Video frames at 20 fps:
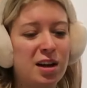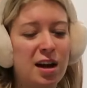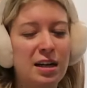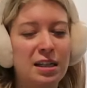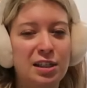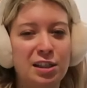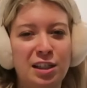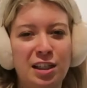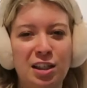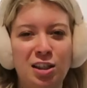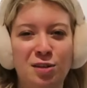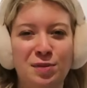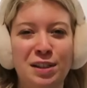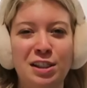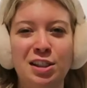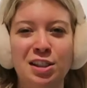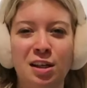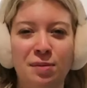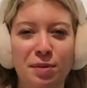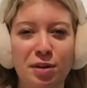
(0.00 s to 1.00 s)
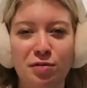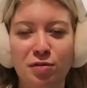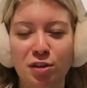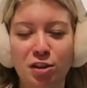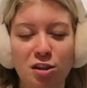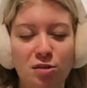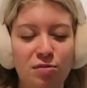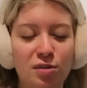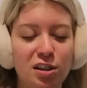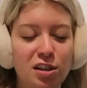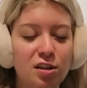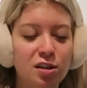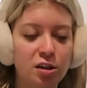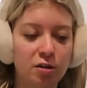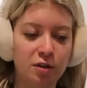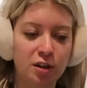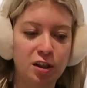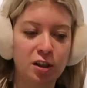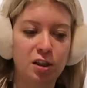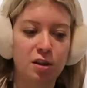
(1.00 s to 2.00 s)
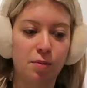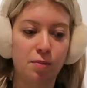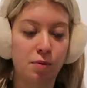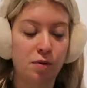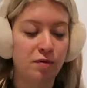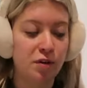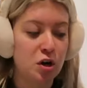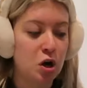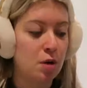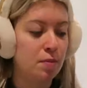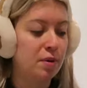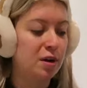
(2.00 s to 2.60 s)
kind of sick to my stomach for some reason. So this is the perfect